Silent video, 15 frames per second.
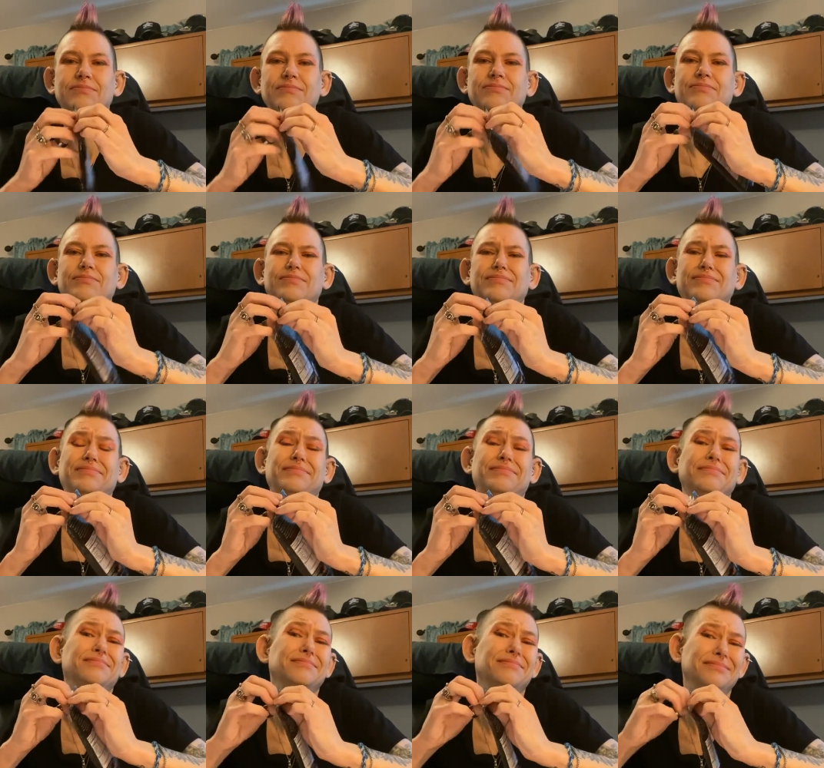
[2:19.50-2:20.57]

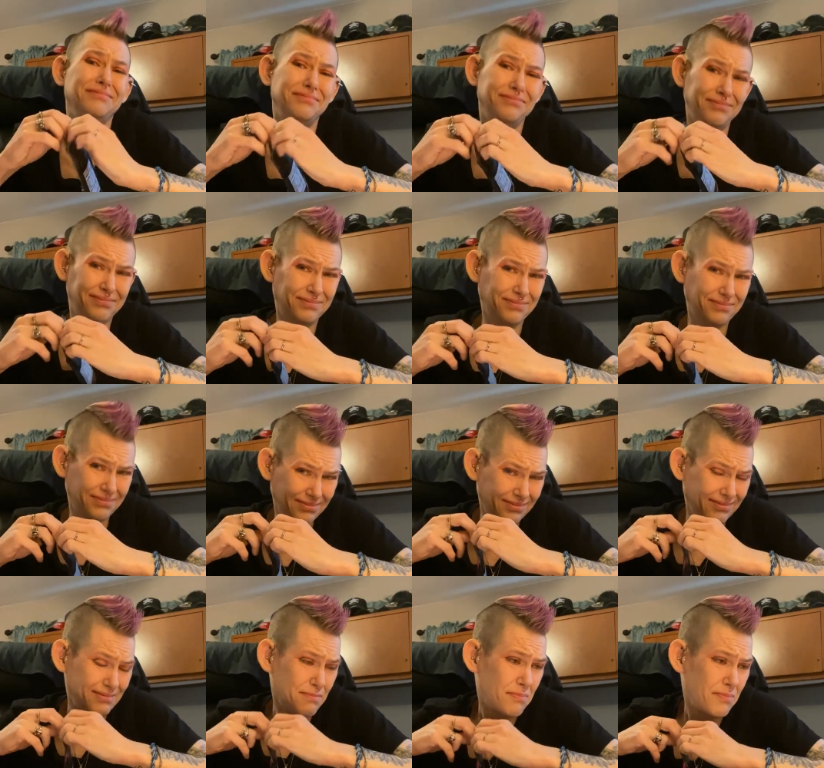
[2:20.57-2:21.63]

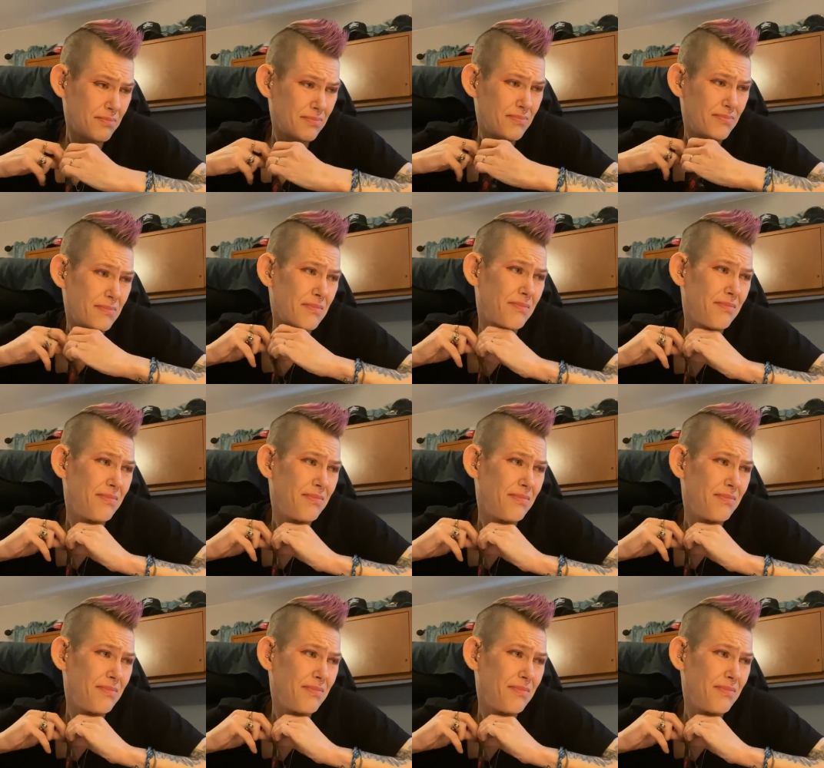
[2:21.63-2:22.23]
Nobody speaks.